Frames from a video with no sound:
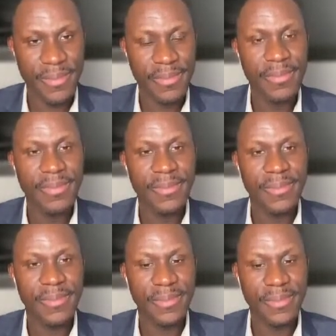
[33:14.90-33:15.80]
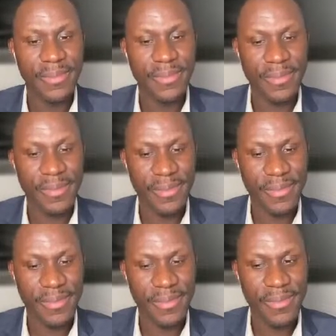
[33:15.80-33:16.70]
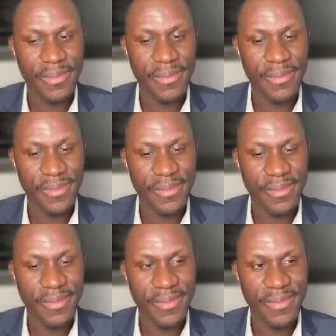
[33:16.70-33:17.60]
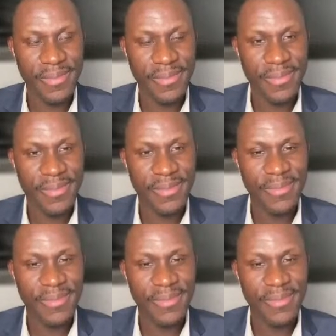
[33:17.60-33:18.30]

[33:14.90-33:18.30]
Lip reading: (not speaking)